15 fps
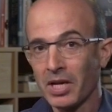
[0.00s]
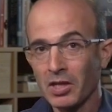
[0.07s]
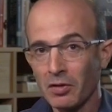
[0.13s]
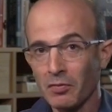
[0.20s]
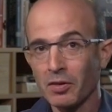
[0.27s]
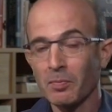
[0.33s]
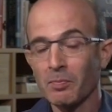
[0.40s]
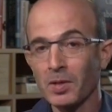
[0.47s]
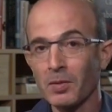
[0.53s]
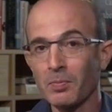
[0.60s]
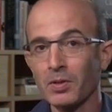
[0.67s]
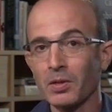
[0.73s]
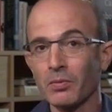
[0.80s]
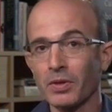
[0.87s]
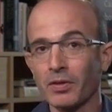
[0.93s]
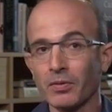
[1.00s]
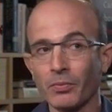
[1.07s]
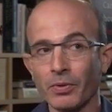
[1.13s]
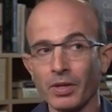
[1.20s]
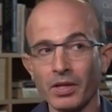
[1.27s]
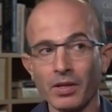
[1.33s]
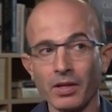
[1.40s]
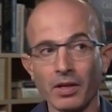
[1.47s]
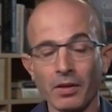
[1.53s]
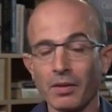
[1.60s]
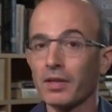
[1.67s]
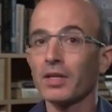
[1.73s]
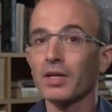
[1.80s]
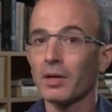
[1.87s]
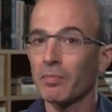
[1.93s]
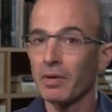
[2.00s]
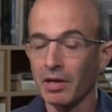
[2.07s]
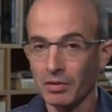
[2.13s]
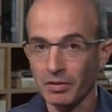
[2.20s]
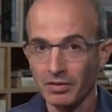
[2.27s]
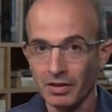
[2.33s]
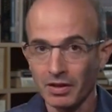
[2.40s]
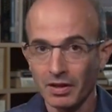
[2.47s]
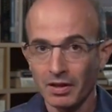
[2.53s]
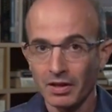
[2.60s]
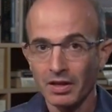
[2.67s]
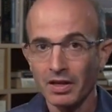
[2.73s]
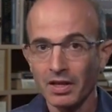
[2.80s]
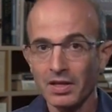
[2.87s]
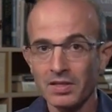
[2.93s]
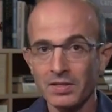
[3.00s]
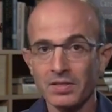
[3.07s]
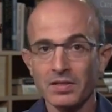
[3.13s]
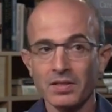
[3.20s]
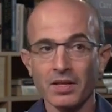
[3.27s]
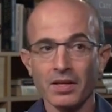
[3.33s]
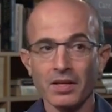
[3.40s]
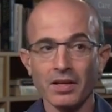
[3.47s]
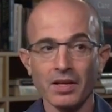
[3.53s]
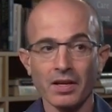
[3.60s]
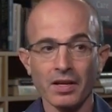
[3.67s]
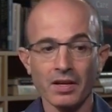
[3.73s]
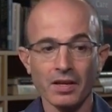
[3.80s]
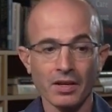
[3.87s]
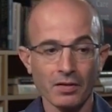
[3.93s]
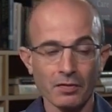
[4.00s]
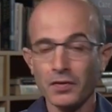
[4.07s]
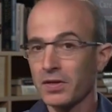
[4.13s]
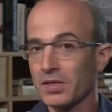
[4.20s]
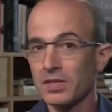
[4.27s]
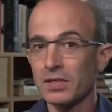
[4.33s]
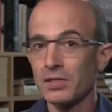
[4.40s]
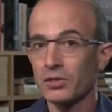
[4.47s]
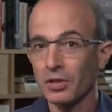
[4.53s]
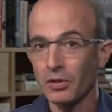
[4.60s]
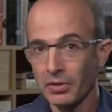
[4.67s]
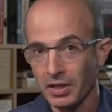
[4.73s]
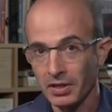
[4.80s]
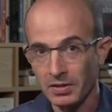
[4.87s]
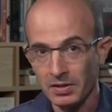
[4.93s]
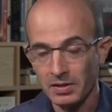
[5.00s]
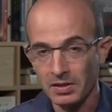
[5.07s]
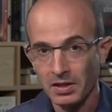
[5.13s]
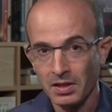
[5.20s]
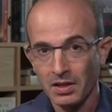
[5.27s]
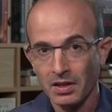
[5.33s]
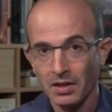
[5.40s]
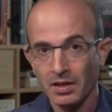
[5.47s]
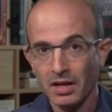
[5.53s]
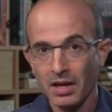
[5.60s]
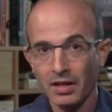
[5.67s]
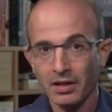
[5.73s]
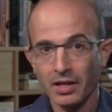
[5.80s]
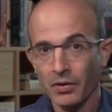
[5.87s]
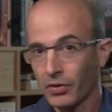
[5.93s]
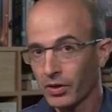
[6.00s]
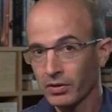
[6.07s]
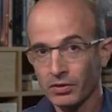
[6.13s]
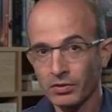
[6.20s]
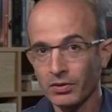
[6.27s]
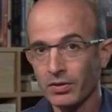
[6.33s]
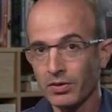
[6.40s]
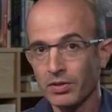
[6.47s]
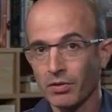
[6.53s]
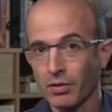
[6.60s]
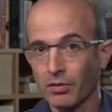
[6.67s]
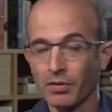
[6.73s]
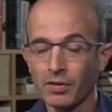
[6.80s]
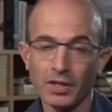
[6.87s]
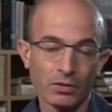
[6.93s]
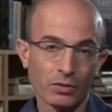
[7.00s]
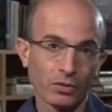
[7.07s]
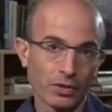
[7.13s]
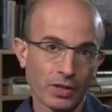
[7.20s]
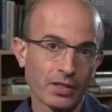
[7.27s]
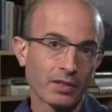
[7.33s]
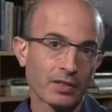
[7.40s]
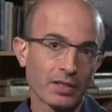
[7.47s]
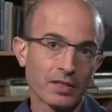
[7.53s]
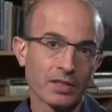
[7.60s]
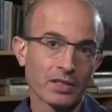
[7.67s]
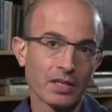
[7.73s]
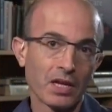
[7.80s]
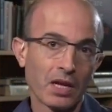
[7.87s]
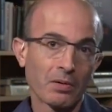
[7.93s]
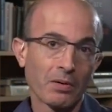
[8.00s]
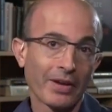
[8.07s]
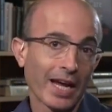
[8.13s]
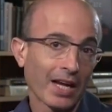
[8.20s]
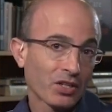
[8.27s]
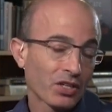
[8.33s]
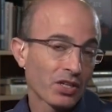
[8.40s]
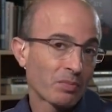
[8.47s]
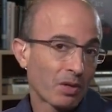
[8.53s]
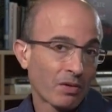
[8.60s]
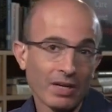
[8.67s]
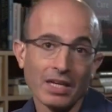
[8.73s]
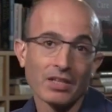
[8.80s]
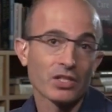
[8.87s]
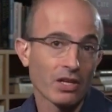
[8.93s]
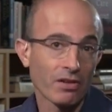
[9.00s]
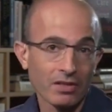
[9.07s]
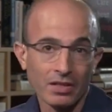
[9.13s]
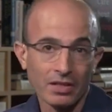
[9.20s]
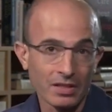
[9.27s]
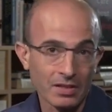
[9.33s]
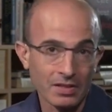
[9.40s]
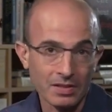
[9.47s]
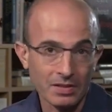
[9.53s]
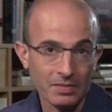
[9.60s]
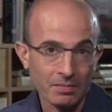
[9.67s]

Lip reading: of the people that we think about as the first historians, like Herodotus or Thucydides, were actually more like journalists